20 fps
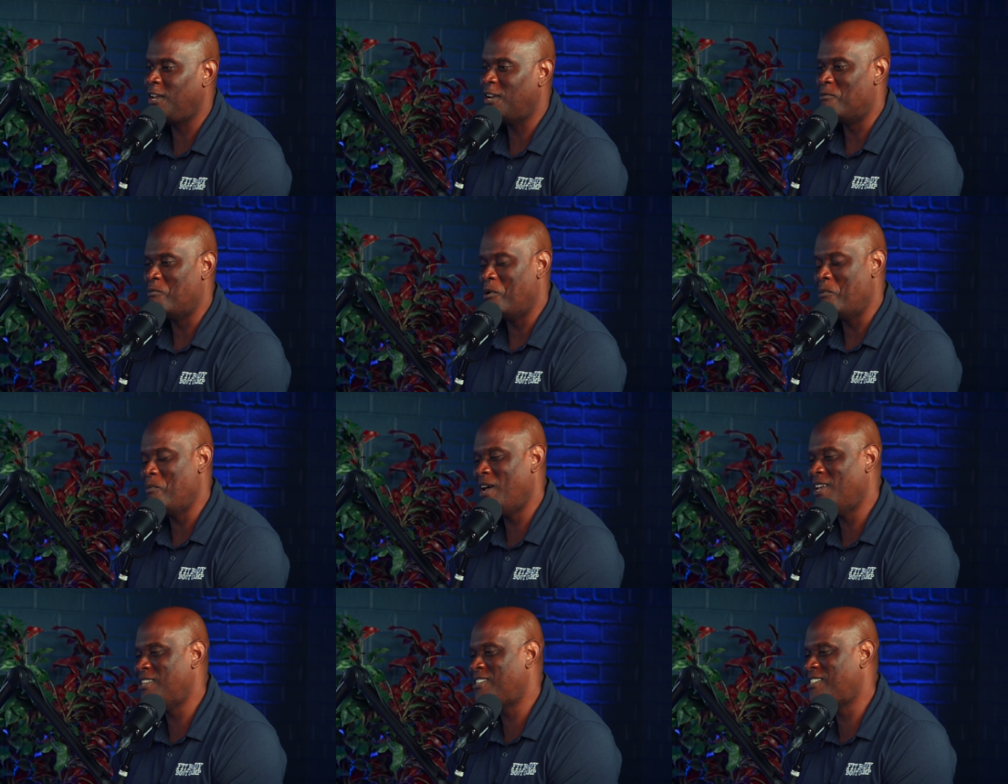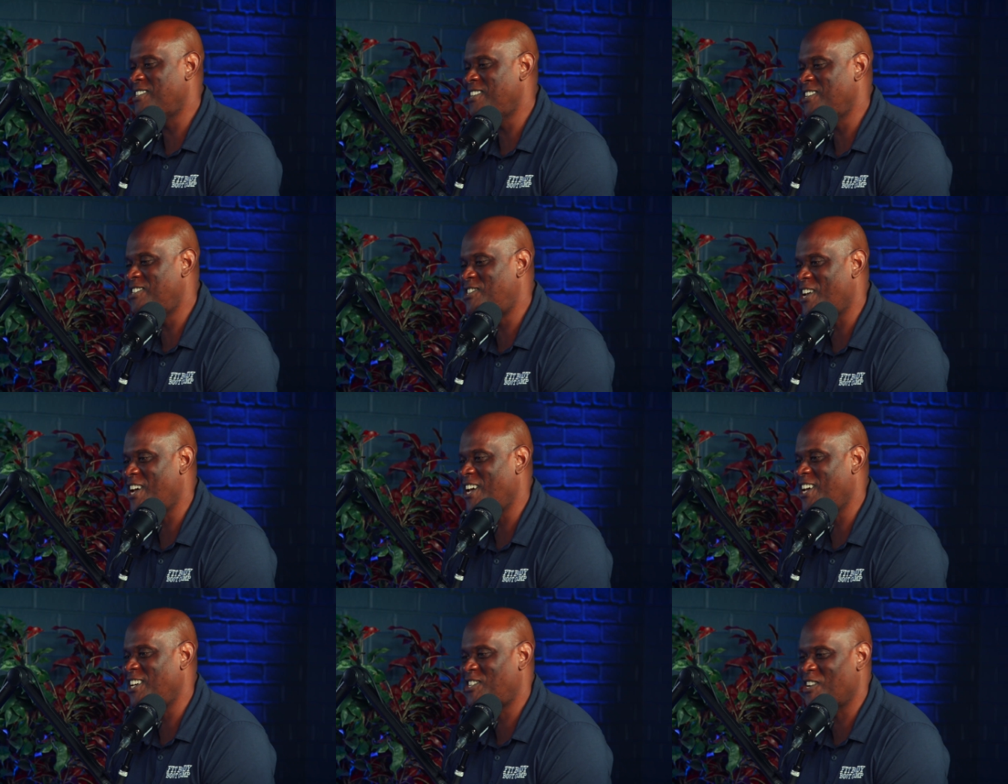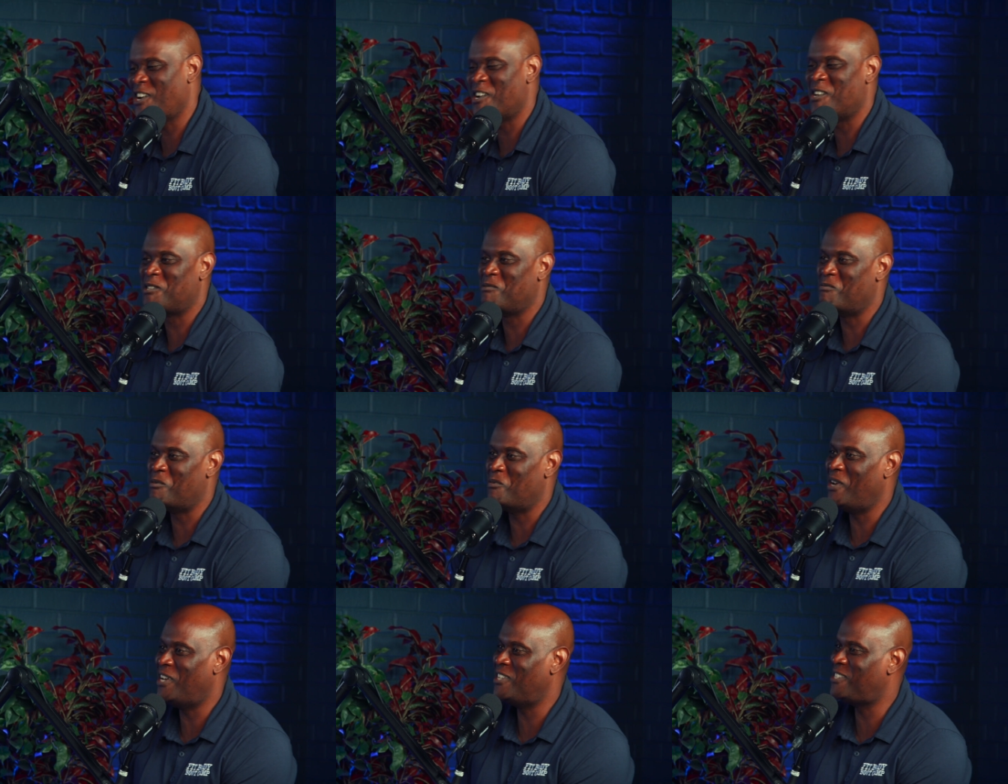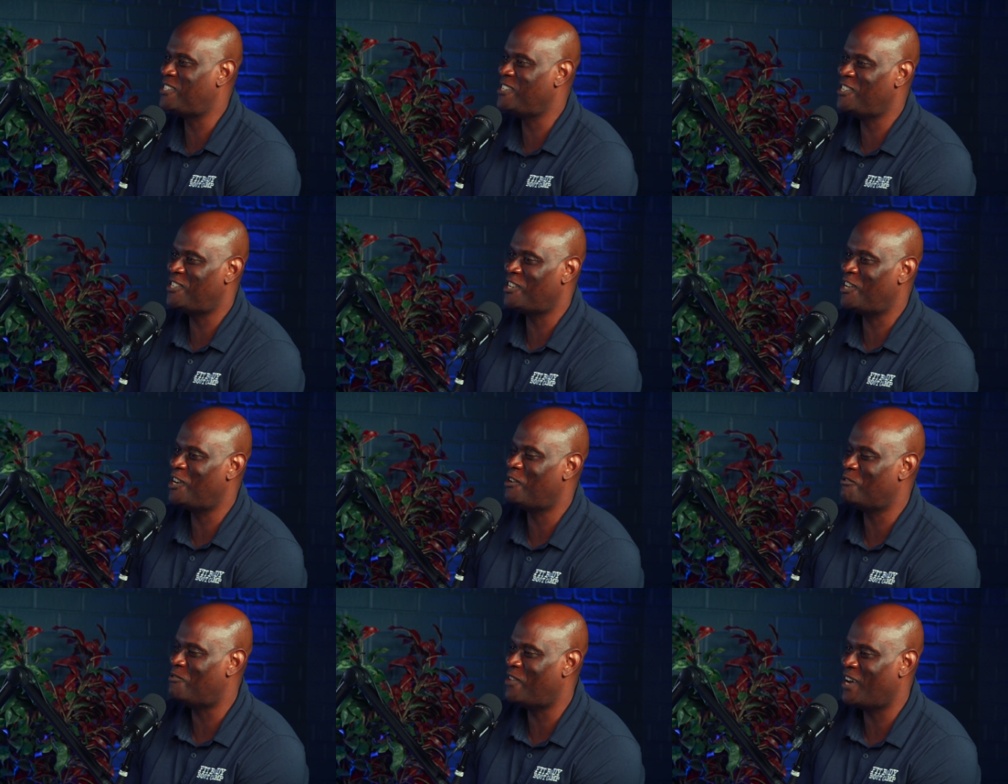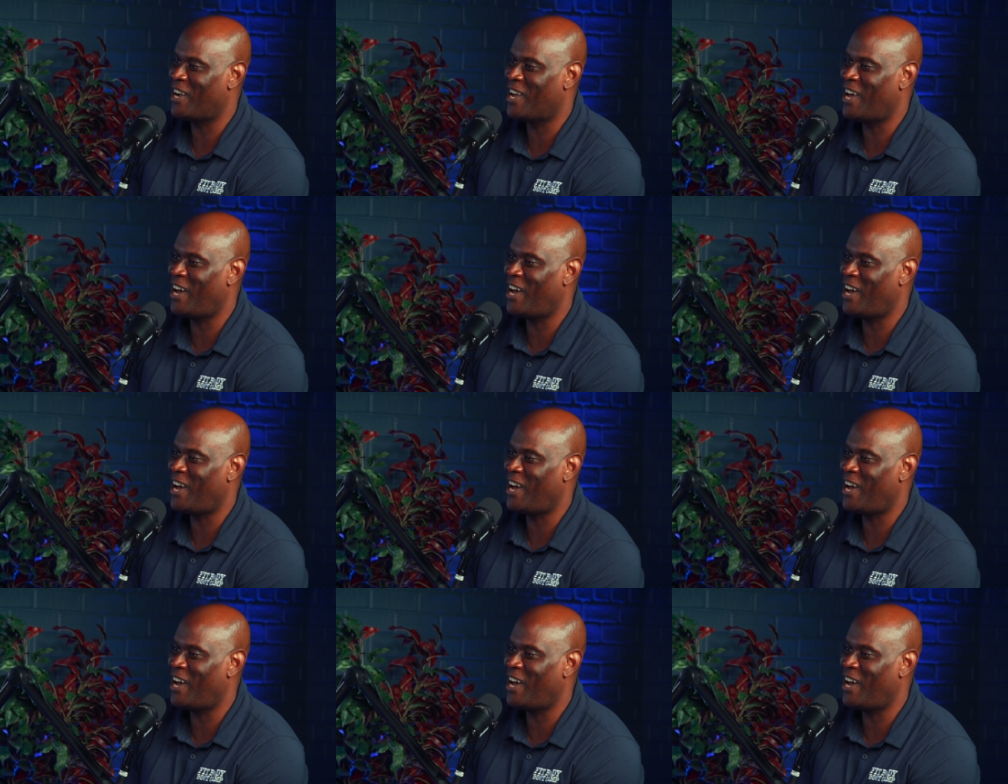you know, my man CJ, shout out to my man CJ. I love that